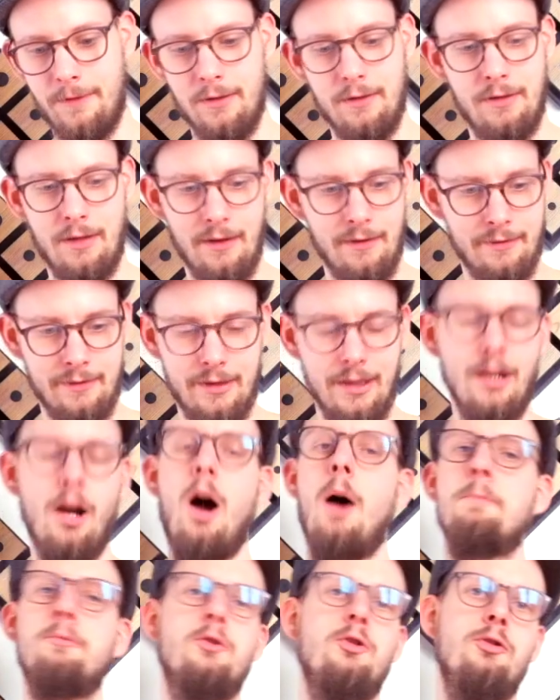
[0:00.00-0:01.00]
There's the
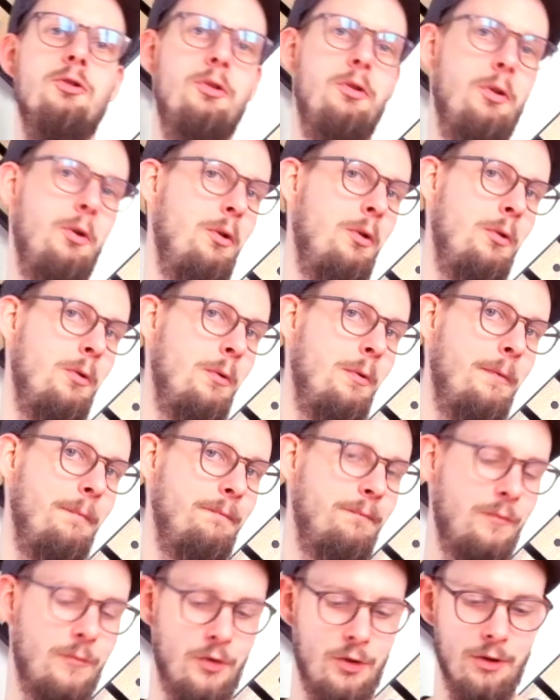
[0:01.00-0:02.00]
option to
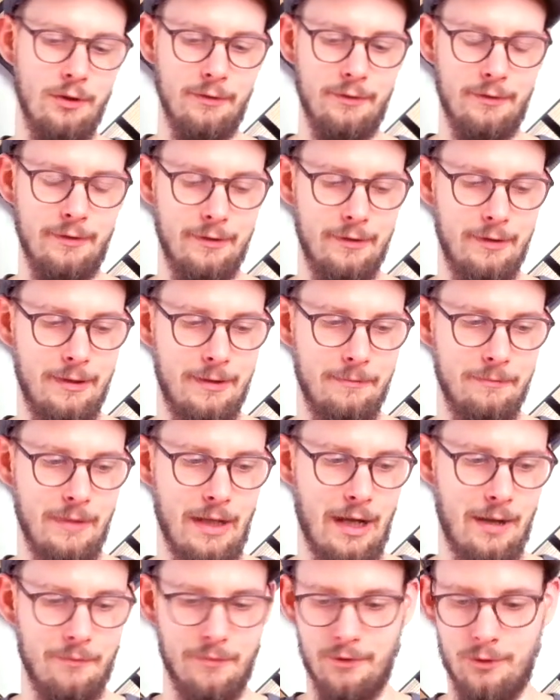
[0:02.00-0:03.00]
just
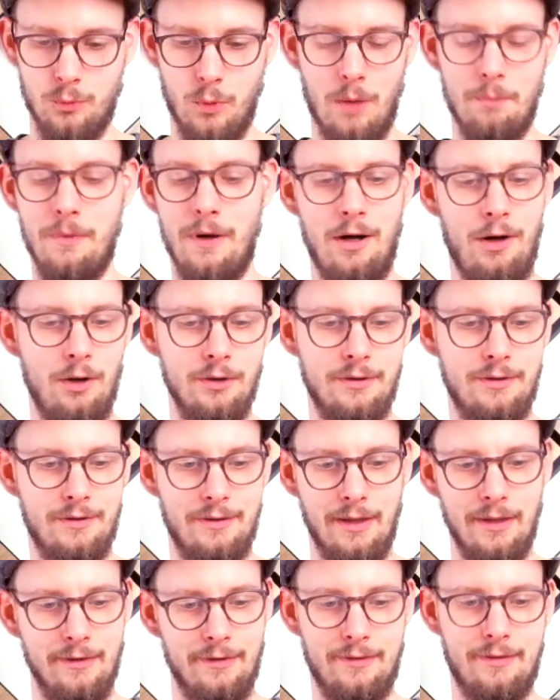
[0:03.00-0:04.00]
swap out
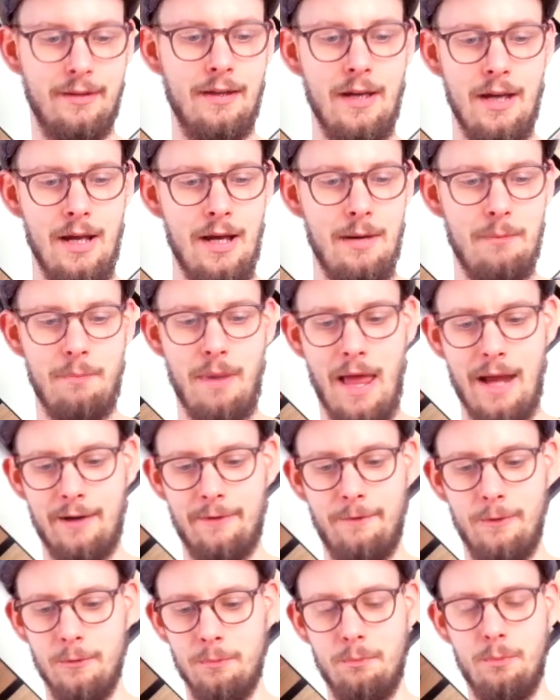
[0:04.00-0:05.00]
this black
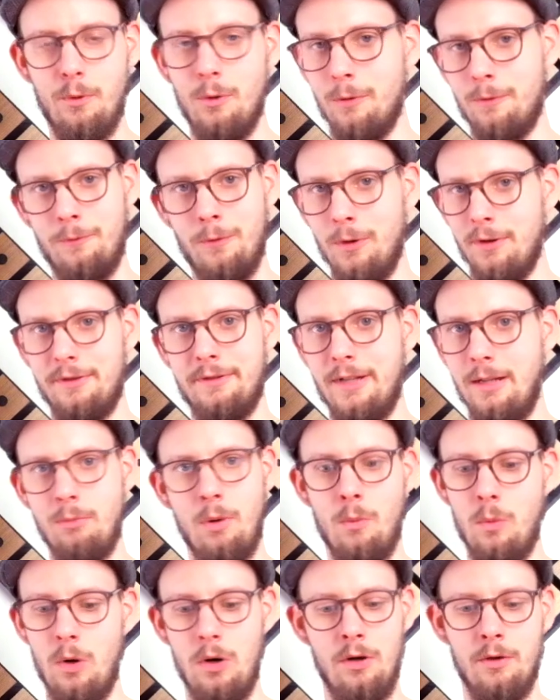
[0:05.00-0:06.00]
footboard for a
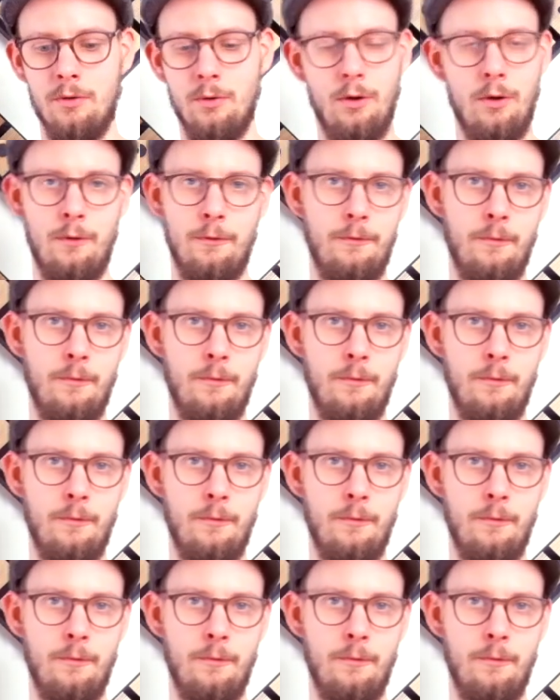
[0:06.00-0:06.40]
silver one, or